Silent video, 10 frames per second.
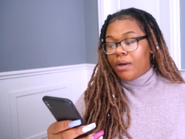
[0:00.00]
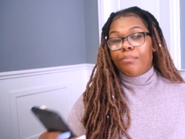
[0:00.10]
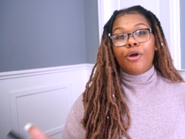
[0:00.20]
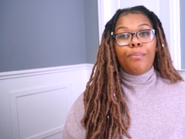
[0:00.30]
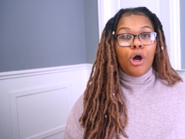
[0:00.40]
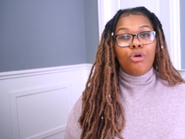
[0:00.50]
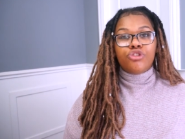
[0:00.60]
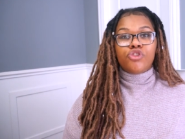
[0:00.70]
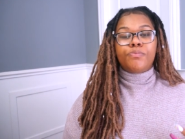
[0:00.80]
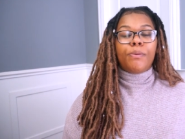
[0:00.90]

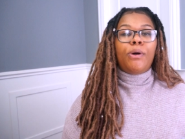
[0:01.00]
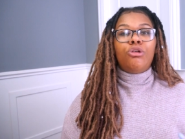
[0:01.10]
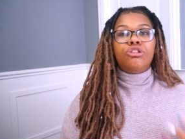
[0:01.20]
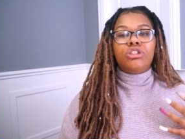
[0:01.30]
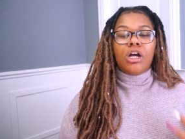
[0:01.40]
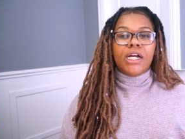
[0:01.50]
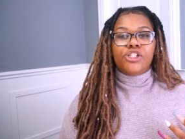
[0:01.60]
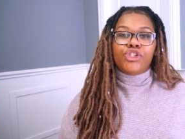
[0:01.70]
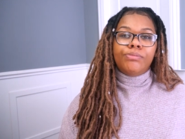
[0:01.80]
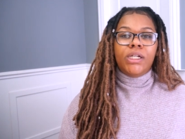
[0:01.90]
proposals proposals are
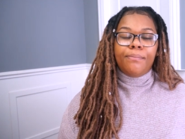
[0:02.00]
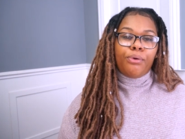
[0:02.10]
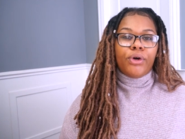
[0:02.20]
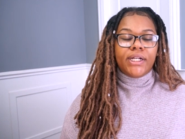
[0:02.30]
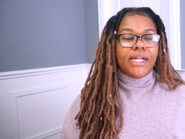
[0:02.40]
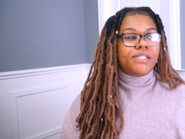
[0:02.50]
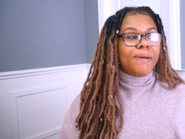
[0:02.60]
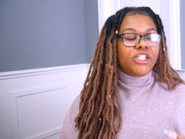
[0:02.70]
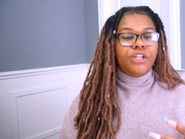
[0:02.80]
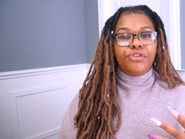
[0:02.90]
extremely important
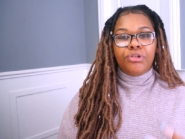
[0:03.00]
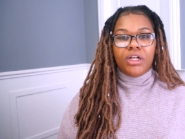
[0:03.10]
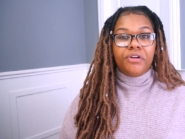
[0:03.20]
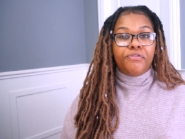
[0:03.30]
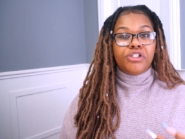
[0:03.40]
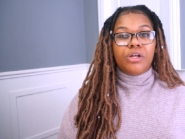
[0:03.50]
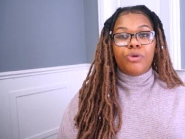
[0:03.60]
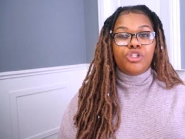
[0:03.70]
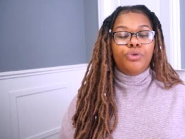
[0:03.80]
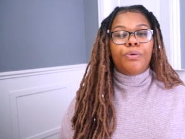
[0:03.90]
especially if you're looking for someone to